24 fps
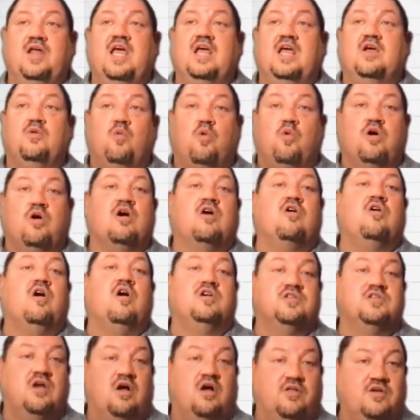It could work
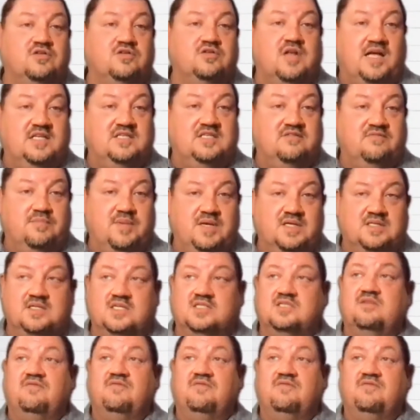across all those lines of business.